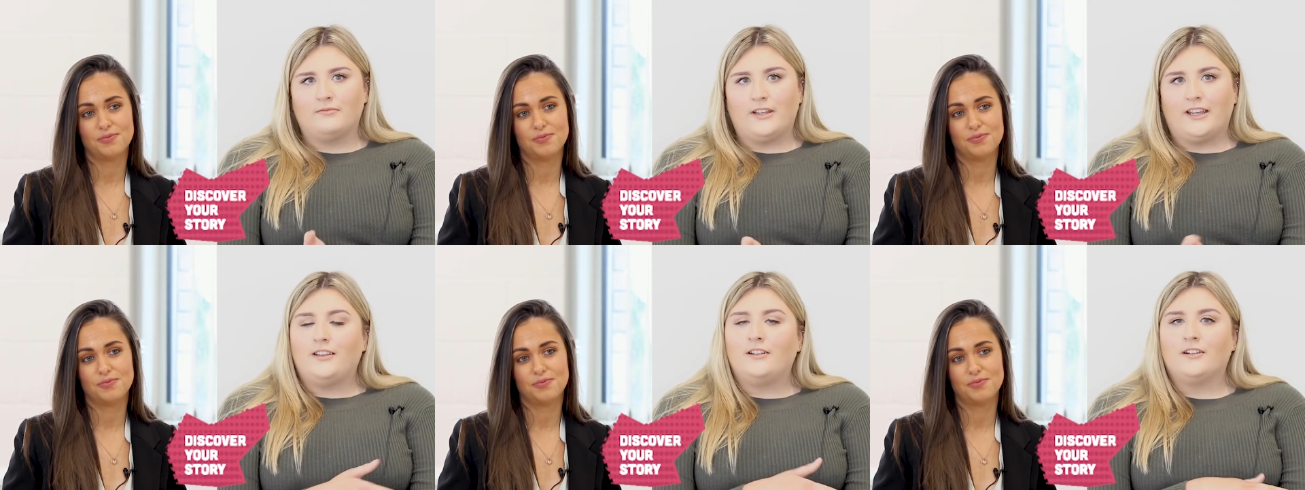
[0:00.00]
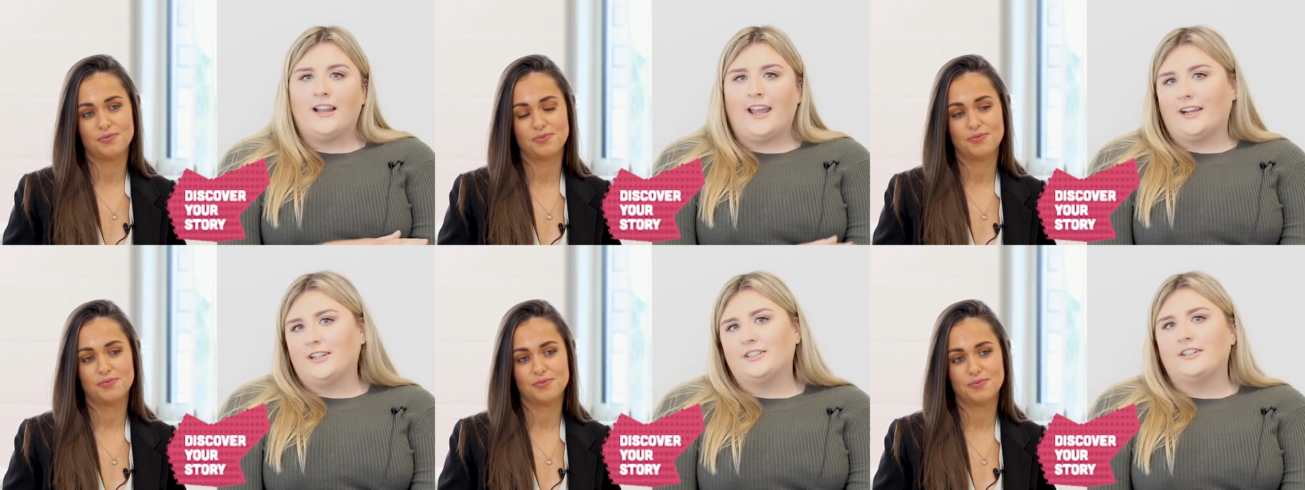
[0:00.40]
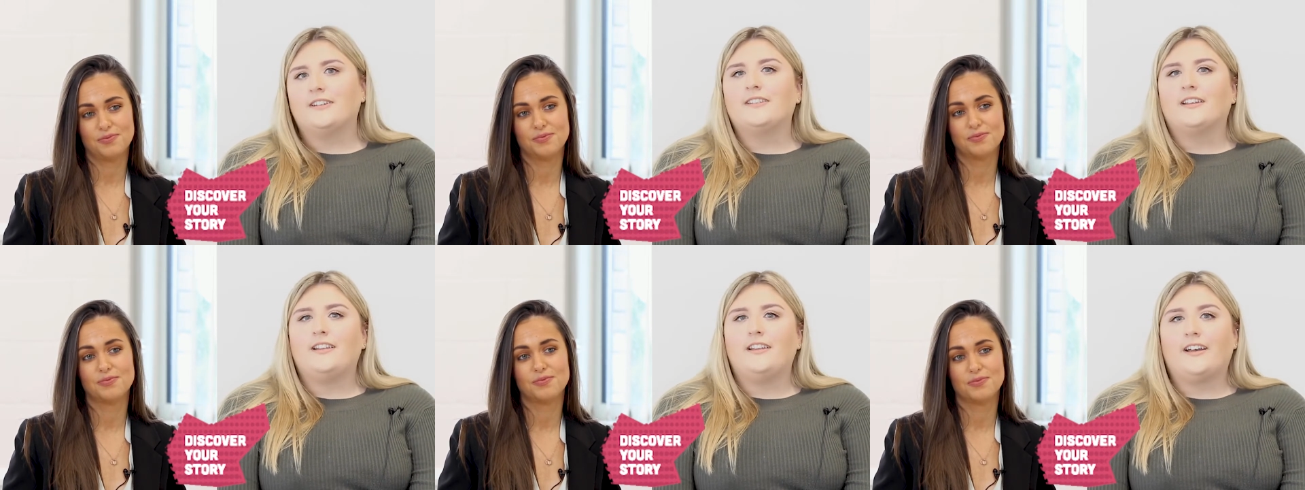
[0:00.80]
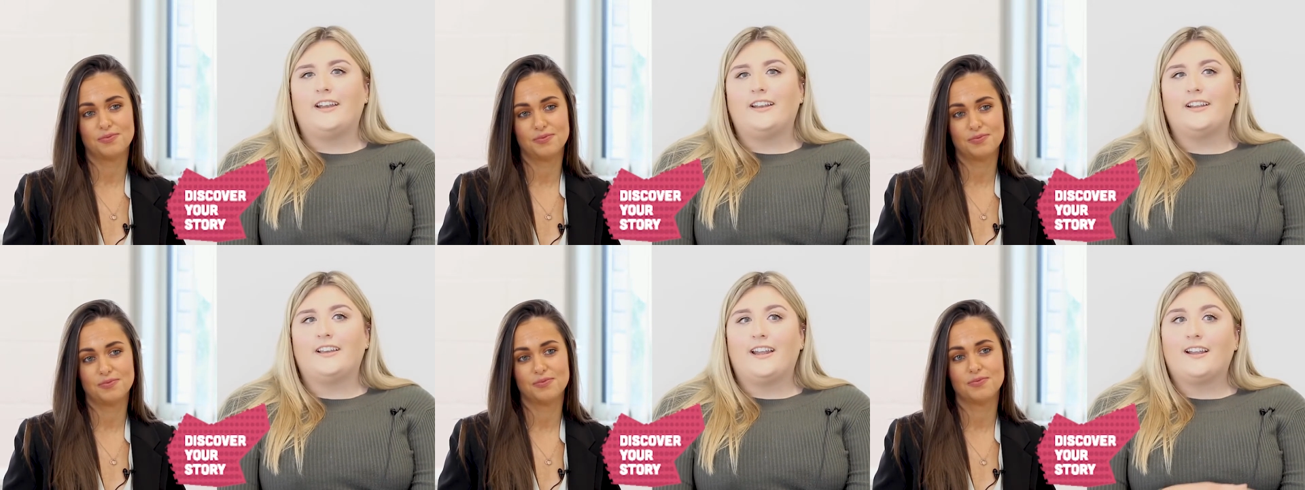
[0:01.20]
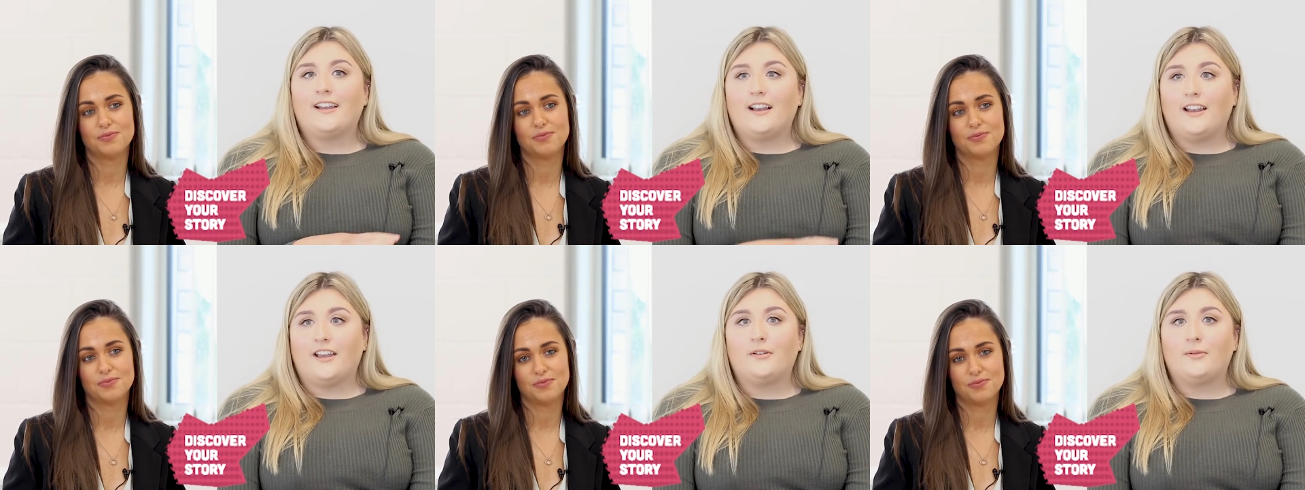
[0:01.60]
Speaker 1: in your lectures and you kind of get a
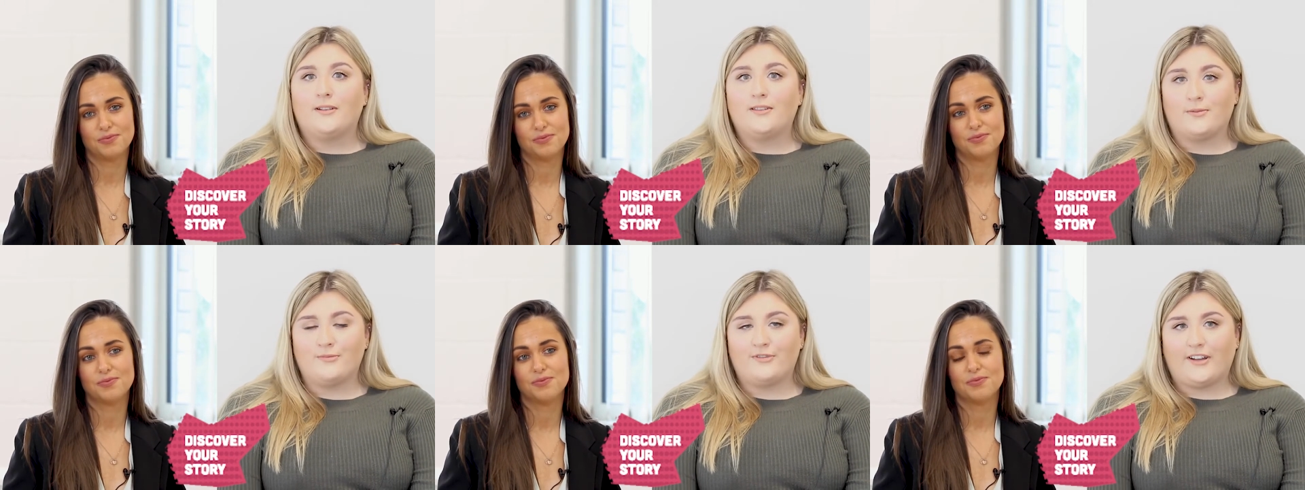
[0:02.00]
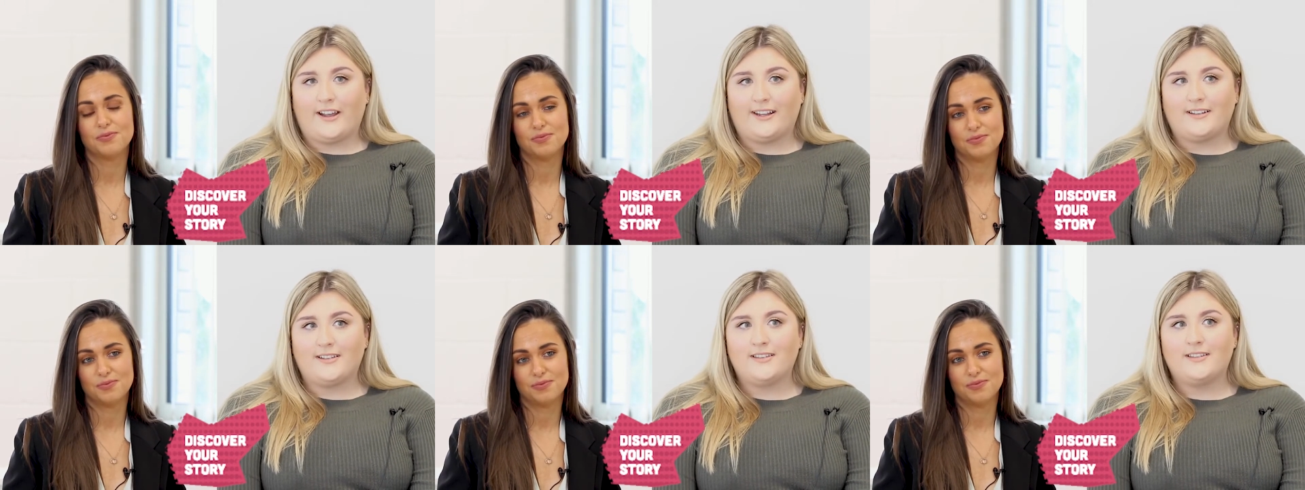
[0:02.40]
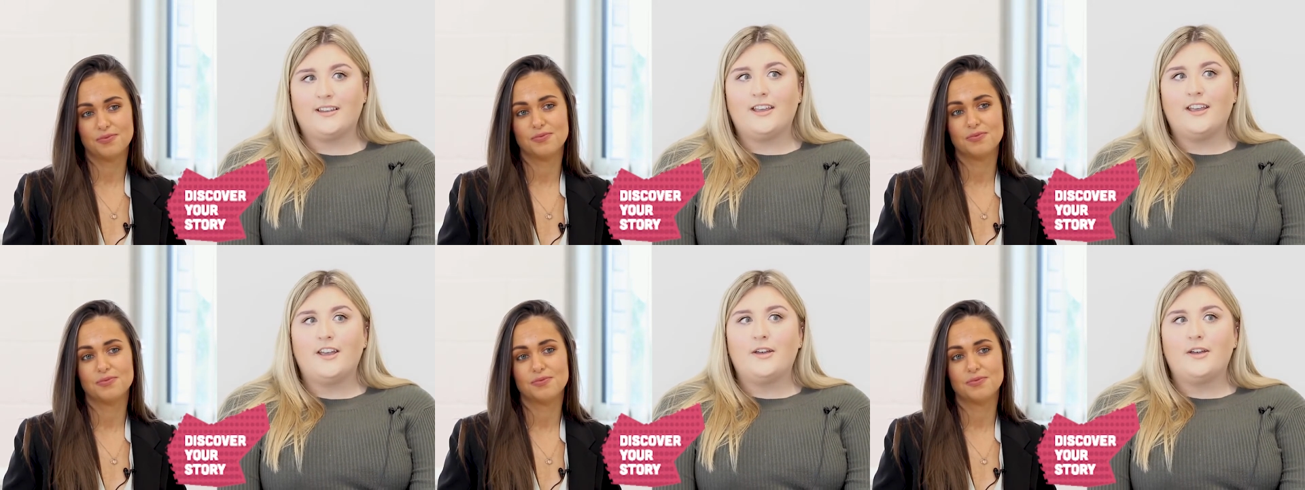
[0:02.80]
click with some friends